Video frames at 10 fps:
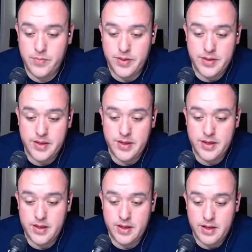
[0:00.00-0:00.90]

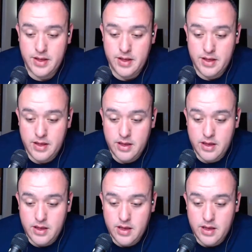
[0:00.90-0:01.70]
Nobody speaks.